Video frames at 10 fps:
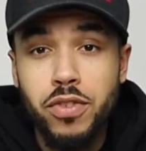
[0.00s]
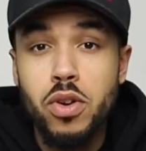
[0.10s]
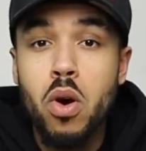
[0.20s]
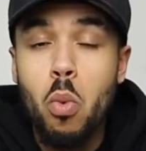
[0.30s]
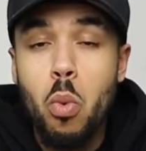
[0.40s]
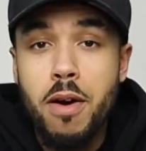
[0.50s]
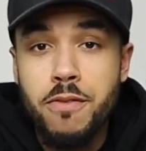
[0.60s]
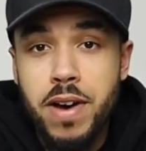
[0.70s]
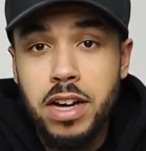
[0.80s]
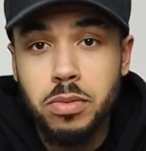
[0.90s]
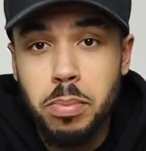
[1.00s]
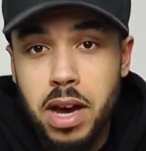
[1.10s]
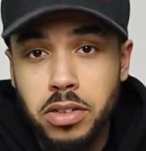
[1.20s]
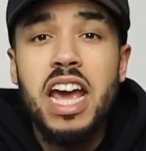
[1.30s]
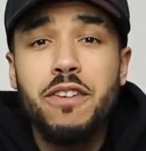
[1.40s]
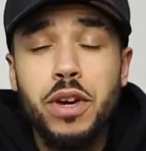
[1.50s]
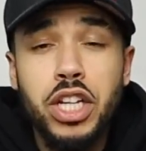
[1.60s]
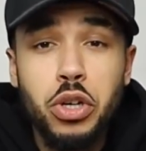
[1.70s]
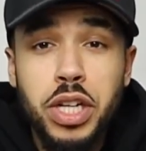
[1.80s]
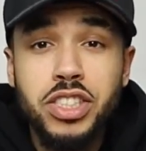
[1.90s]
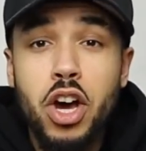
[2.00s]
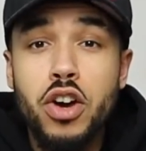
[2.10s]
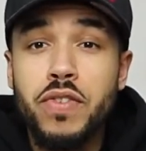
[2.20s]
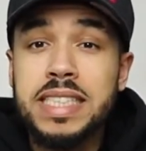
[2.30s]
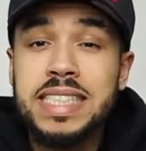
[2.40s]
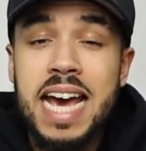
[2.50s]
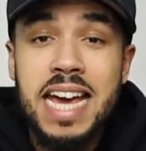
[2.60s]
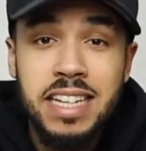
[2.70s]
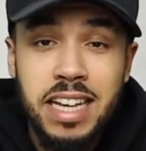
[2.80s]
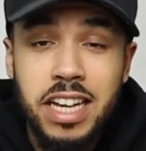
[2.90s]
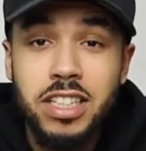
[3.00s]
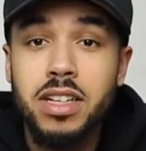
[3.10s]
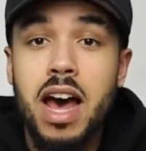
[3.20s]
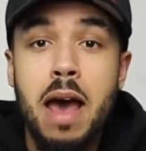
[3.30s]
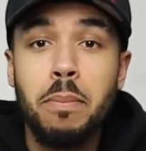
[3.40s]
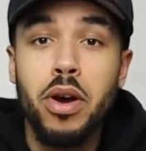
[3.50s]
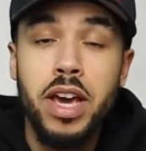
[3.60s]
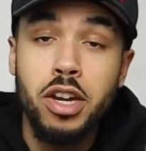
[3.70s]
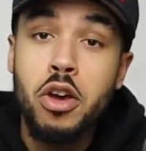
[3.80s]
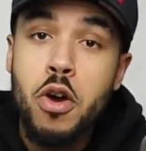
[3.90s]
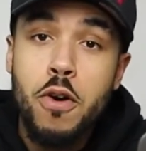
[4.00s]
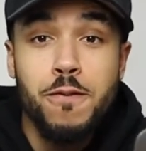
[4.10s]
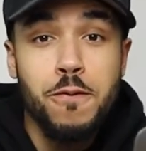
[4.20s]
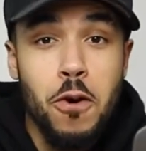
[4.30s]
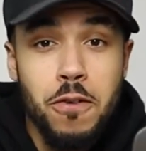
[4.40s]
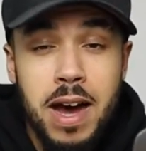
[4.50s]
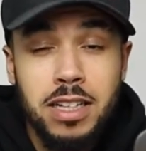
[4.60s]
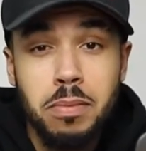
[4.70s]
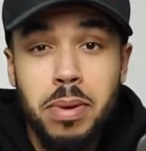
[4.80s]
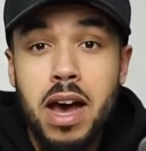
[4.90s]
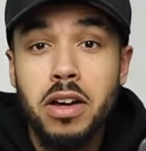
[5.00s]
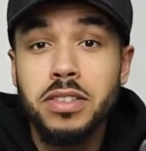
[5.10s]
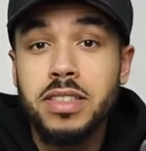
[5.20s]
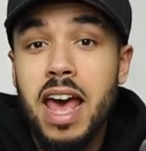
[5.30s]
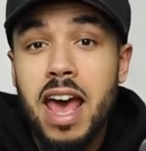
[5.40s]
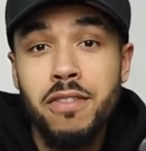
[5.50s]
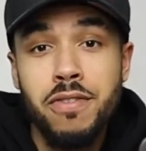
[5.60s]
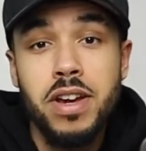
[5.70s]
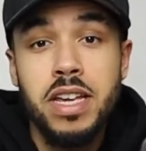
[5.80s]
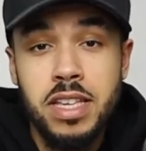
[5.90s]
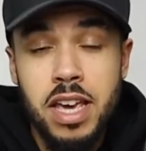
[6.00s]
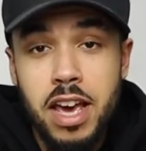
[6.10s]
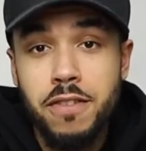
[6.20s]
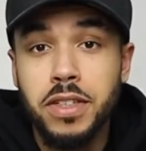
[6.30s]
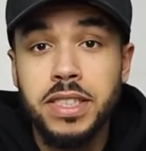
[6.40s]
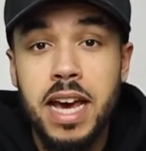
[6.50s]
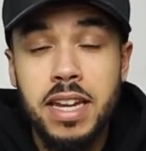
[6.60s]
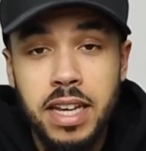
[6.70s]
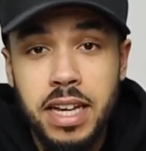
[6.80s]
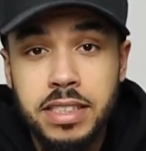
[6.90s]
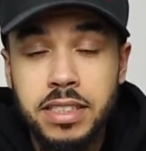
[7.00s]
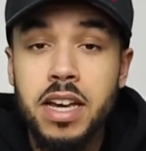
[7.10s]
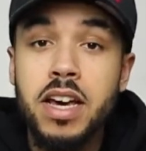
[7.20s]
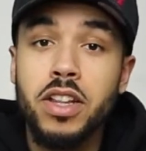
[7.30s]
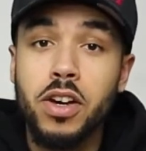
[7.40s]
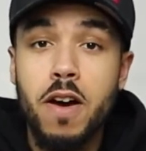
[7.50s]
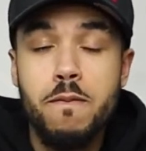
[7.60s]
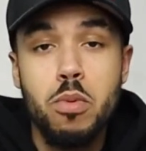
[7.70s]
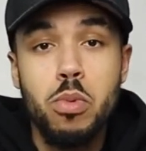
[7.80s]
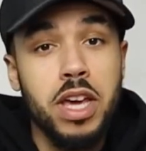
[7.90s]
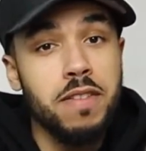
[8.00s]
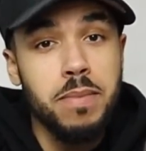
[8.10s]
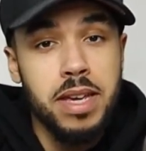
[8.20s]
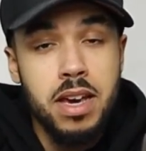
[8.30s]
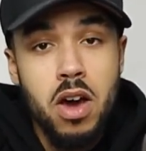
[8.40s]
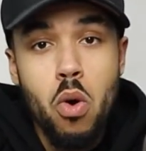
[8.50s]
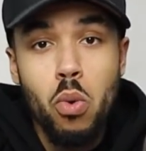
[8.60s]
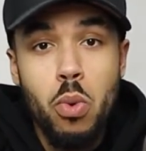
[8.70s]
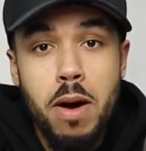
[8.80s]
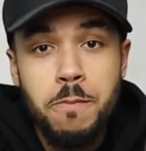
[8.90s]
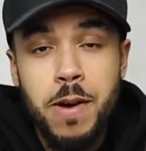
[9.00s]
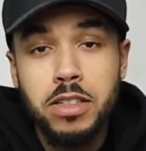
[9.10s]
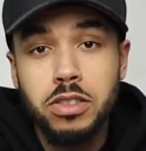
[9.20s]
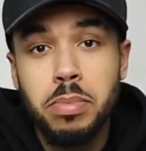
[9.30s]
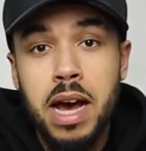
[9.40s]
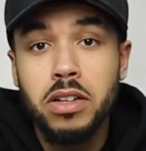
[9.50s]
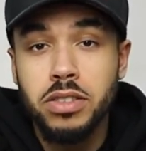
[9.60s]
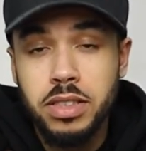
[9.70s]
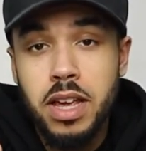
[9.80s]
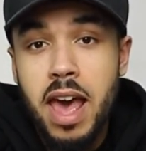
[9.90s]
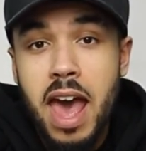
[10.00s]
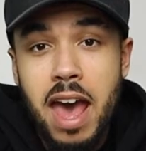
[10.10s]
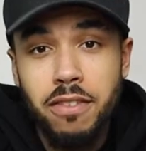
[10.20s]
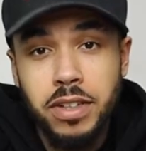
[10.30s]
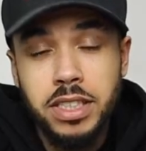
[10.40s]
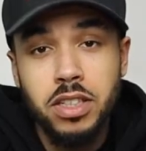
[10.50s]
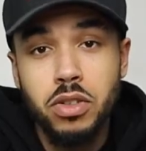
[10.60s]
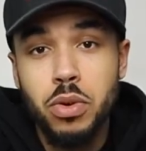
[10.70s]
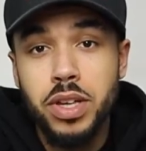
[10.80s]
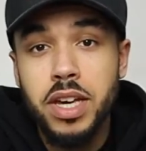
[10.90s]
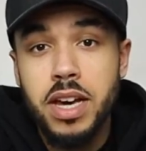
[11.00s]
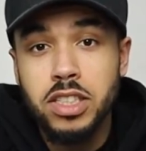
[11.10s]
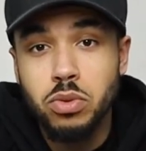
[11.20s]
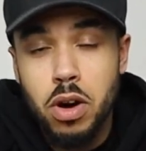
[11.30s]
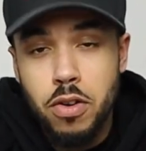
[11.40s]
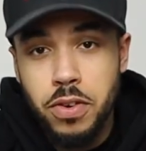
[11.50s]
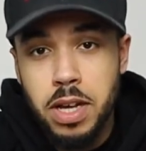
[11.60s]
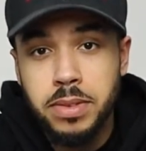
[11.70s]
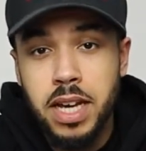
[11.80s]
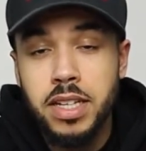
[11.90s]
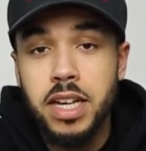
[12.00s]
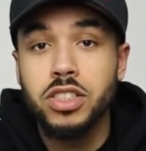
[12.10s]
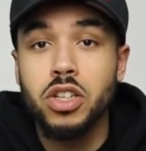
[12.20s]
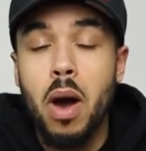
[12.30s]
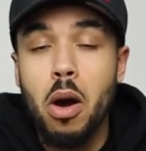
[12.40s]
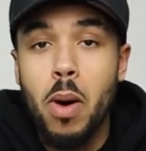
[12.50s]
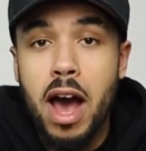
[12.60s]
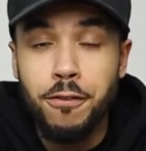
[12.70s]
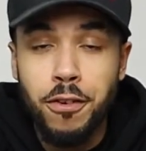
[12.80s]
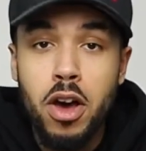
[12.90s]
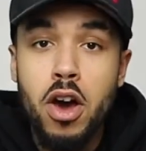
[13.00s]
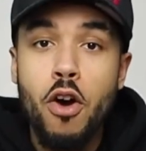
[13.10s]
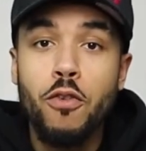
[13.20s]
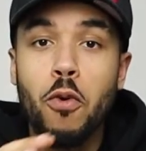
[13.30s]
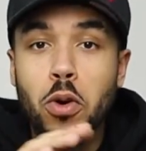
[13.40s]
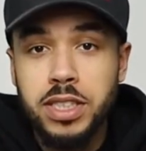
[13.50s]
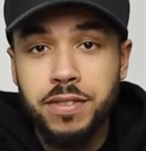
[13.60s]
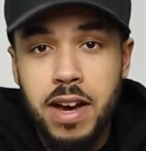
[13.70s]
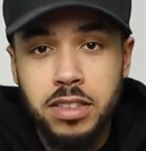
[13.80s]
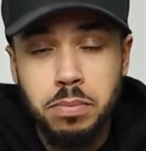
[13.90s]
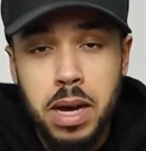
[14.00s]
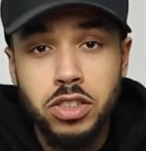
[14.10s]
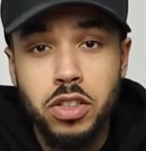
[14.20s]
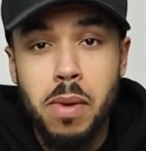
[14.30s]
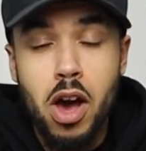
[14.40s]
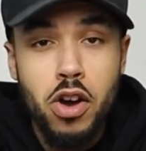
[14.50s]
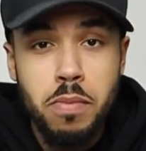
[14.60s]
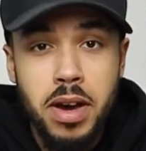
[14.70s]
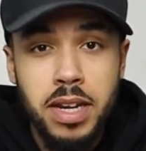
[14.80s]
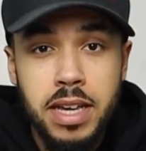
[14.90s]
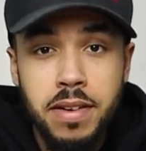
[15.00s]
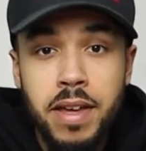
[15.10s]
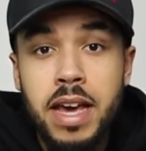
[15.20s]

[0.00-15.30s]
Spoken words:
you £1,000. If we do this over 10 years, I put in £4,000 every year for 10 years, the government will give me £1,000 every single year as well for them 10 years. So I will have £40,000 of my own money,